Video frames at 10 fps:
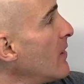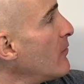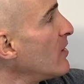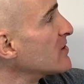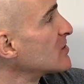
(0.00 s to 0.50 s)

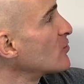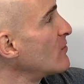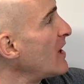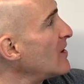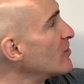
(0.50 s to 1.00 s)
plus the
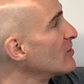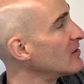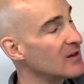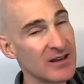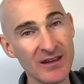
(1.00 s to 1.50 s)
remainder
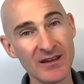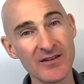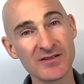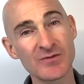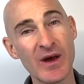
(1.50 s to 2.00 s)

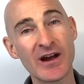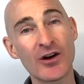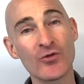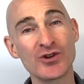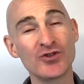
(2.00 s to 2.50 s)
gives us back
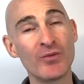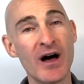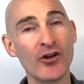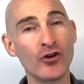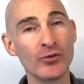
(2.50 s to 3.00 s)
our original
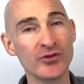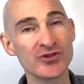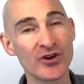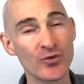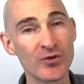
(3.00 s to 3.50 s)
polynomial.
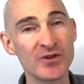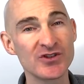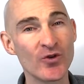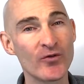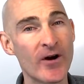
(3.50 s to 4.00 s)
So you're with me
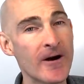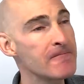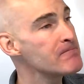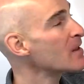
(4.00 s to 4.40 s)
so far?